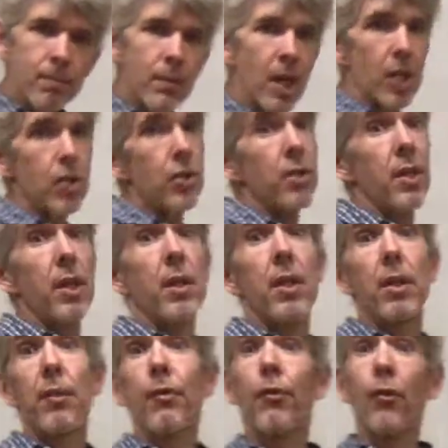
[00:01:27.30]
I should say that
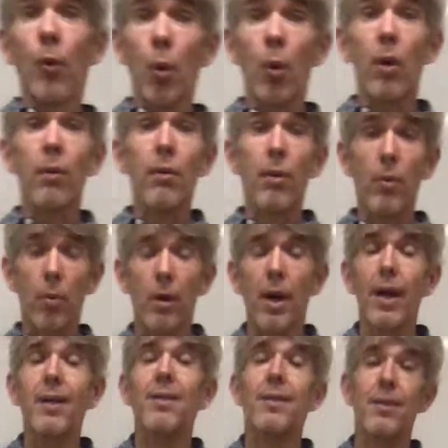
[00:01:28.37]
the floor of the
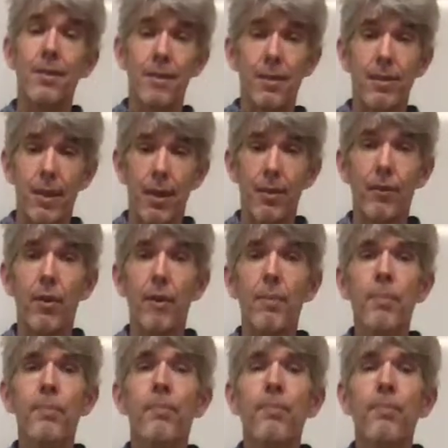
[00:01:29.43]
thorax is the diaphragm.